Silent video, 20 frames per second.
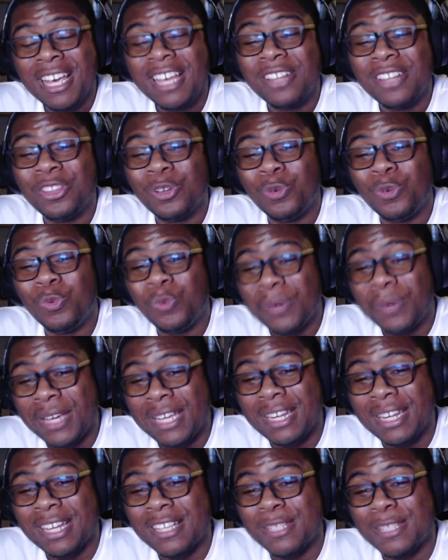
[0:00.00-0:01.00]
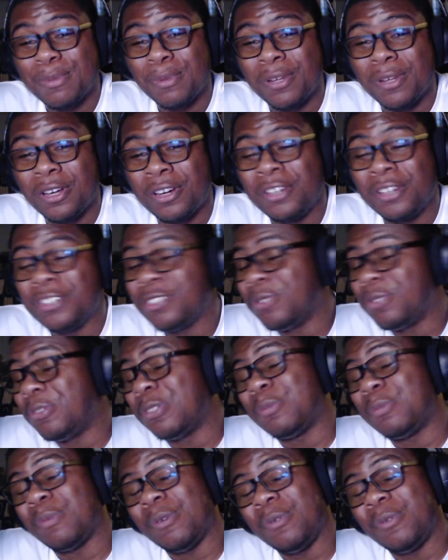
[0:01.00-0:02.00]
The wait has been arduous,
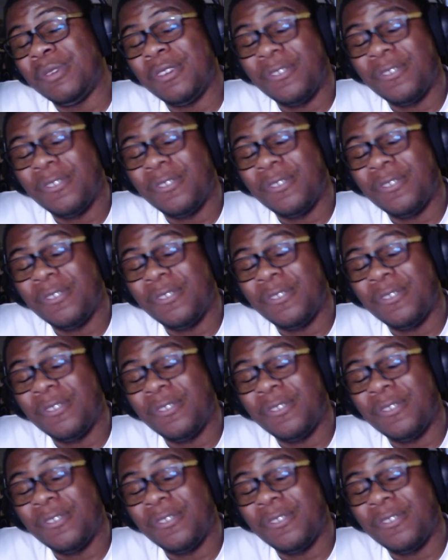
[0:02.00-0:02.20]
but we are